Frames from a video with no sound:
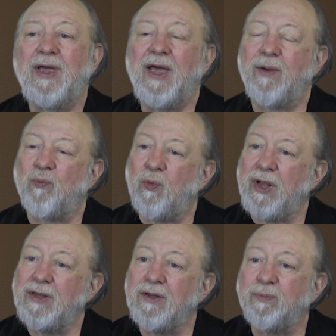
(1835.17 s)
And
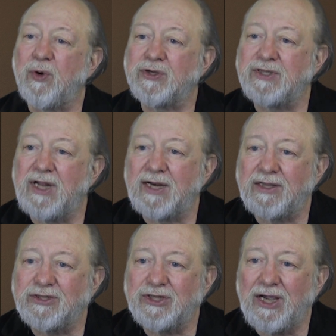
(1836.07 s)
when the
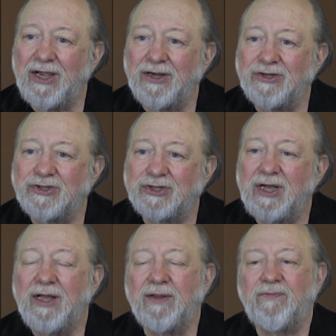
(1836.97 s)
personality changed,
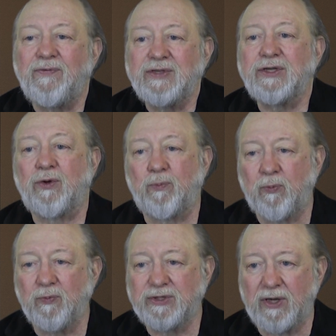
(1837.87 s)
their physical
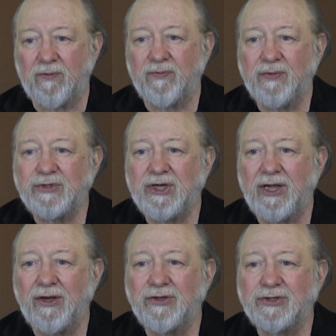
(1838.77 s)
self
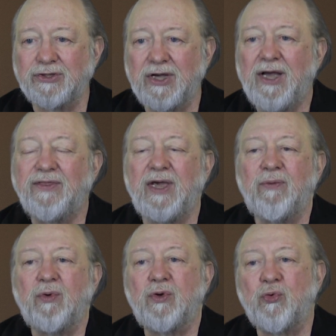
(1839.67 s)
changed. They
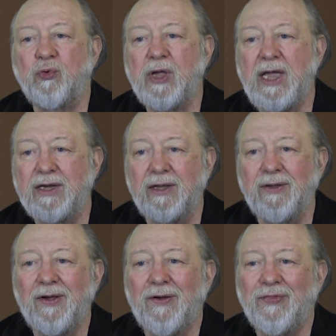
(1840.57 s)
were
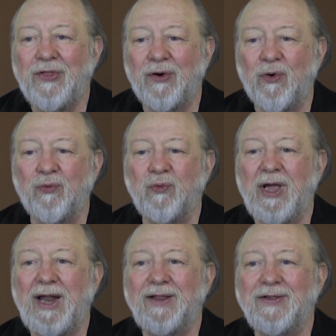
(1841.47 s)
creating their own
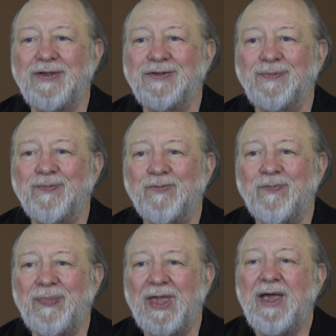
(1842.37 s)
realities.
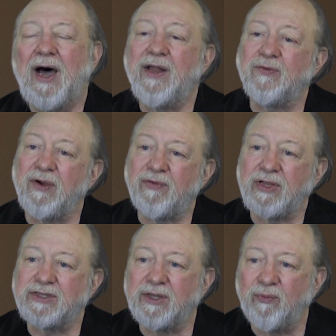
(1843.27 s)
Other
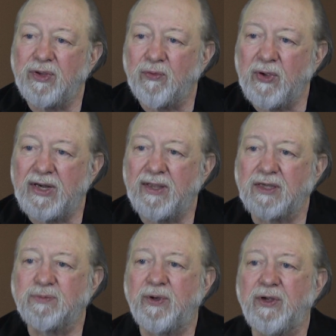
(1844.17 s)
evidence that we create an
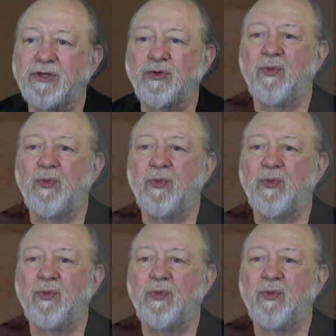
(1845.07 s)
experiential